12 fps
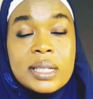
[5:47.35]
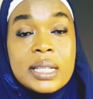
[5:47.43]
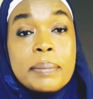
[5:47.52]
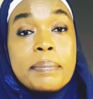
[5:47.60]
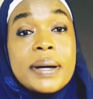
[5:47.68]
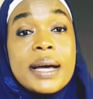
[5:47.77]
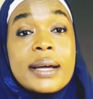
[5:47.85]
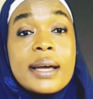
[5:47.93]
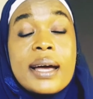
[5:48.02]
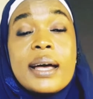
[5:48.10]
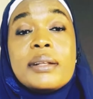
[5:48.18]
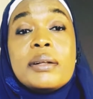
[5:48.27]
in a bag I
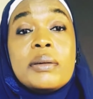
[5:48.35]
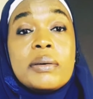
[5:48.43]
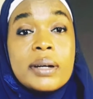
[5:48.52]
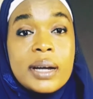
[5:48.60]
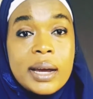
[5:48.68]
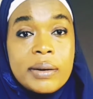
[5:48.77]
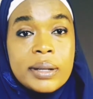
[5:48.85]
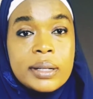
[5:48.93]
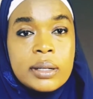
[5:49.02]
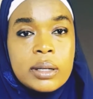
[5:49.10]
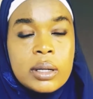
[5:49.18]
had long carried.